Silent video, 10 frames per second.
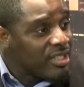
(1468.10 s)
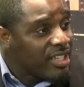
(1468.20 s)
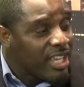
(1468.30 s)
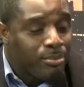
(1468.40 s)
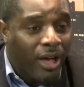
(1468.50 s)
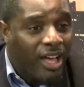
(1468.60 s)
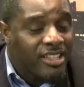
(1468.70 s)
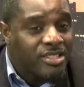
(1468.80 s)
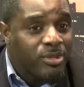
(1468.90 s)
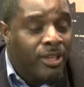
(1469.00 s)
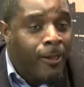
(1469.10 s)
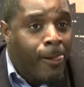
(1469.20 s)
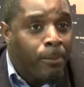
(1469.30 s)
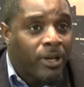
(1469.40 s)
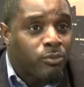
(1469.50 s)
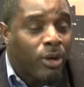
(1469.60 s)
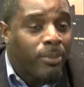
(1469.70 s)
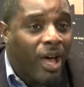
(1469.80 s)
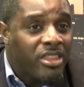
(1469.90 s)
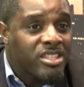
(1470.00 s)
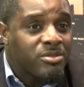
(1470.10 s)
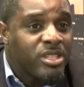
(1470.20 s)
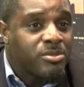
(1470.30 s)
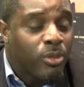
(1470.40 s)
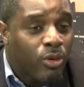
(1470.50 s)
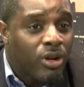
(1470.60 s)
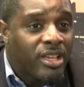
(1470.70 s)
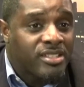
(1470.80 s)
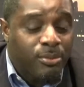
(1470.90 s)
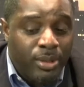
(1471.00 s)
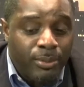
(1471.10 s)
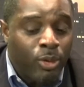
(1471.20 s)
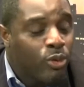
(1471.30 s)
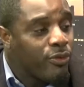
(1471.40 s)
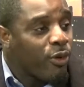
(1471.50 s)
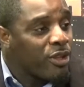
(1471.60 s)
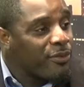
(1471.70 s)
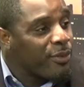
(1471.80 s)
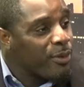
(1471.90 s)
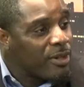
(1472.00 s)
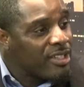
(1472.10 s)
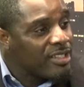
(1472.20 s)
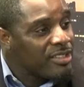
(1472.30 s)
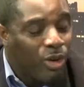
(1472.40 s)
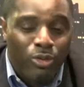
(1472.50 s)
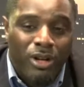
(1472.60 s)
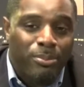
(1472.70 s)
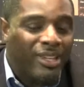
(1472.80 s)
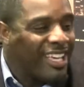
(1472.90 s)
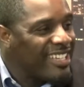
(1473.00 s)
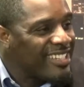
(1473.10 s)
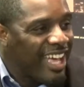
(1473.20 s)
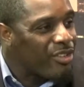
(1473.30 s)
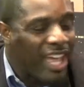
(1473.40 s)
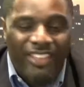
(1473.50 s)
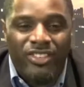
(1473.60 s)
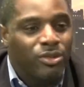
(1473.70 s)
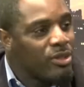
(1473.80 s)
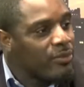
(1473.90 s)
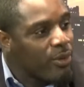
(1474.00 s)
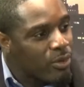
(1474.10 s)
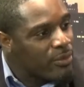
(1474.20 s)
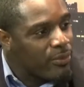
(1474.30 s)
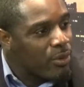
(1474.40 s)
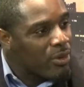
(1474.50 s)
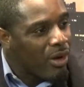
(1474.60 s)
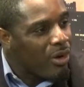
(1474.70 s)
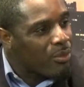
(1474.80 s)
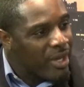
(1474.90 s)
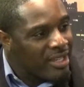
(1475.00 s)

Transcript: It bothers me. But what bothers me more is the people who voted for it. Don't complain now that after you done voted for it already.